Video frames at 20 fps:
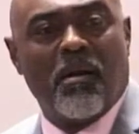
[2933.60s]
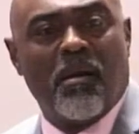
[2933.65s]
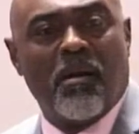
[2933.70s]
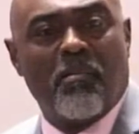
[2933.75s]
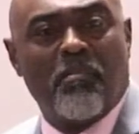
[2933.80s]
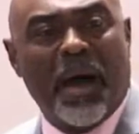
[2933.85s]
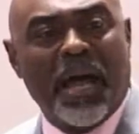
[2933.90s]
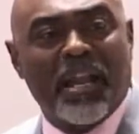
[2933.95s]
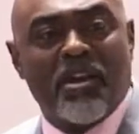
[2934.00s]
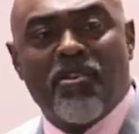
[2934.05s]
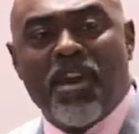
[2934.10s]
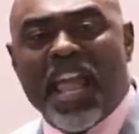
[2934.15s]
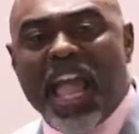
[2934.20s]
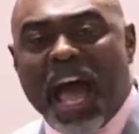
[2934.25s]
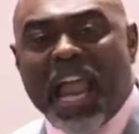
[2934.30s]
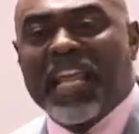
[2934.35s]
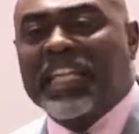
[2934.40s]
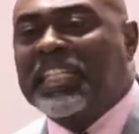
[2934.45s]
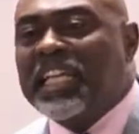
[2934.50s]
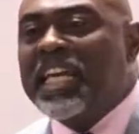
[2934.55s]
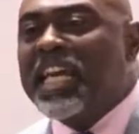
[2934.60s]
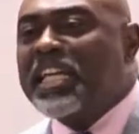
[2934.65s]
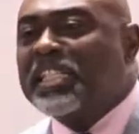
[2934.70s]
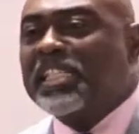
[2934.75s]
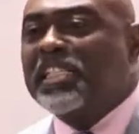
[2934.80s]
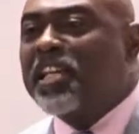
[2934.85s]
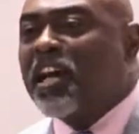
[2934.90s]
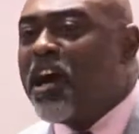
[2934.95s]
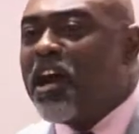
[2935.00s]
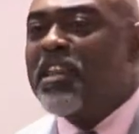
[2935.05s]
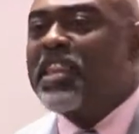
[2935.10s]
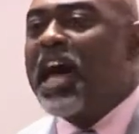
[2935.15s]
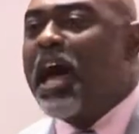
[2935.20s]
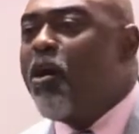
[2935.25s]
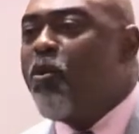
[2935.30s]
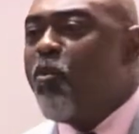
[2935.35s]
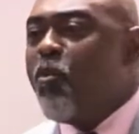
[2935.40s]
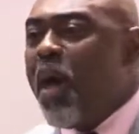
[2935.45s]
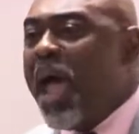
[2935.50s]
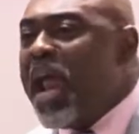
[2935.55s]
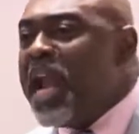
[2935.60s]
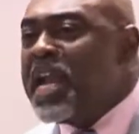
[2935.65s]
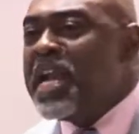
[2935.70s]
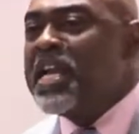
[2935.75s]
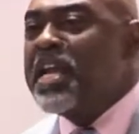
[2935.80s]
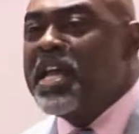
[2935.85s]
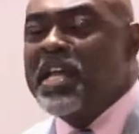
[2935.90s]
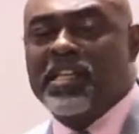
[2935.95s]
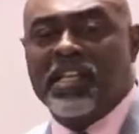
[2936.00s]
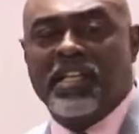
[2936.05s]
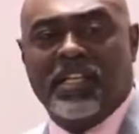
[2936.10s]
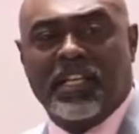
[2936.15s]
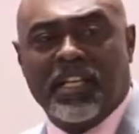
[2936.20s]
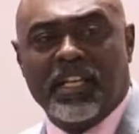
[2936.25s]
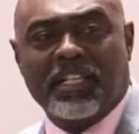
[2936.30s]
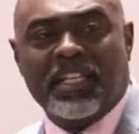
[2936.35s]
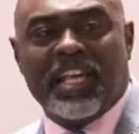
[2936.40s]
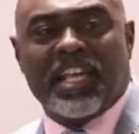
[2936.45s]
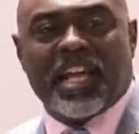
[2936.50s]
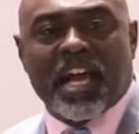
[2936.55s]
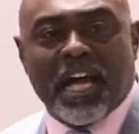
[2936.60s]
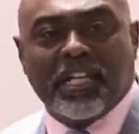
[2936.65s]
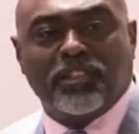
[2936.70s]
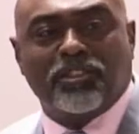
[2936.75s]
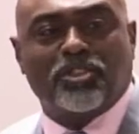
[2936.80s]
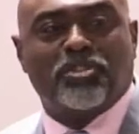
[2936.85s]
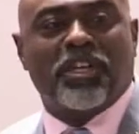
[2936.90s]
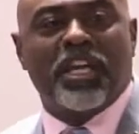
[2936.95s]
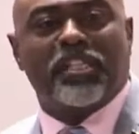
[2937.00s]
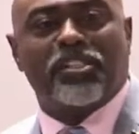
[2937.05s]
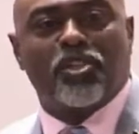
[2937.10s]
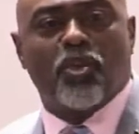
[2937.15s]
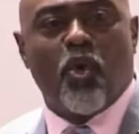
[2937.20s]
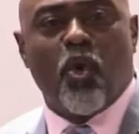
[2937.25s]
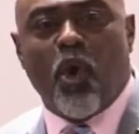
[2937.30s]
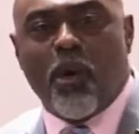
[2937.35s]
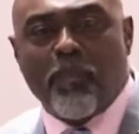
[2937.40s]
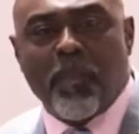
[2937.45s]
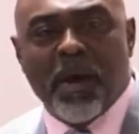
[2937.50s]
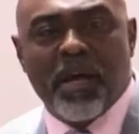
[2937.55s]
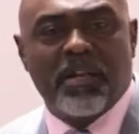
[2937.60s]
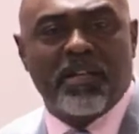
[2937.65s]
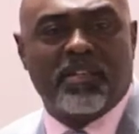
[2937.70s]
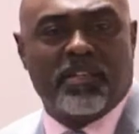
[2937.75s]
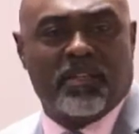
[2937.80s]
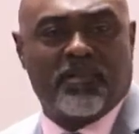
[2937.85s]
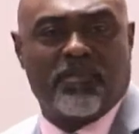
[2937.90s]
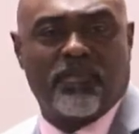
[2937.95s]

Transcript: But the reality is, sir, that when the country is opened,